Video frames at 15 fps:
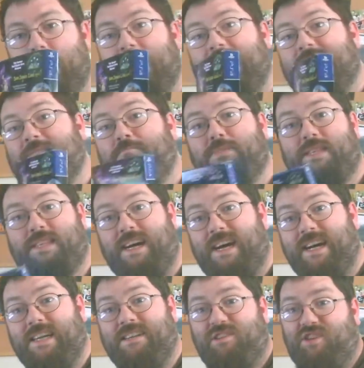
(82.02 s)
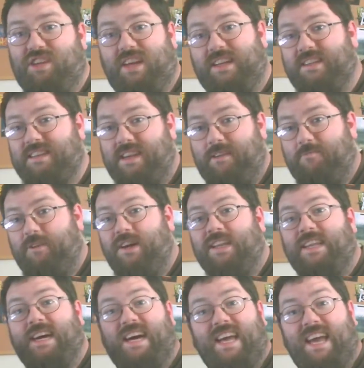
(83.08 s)
besides Shantae 1,
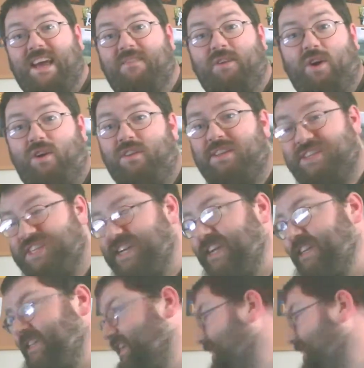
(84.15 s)
I have all the Shantae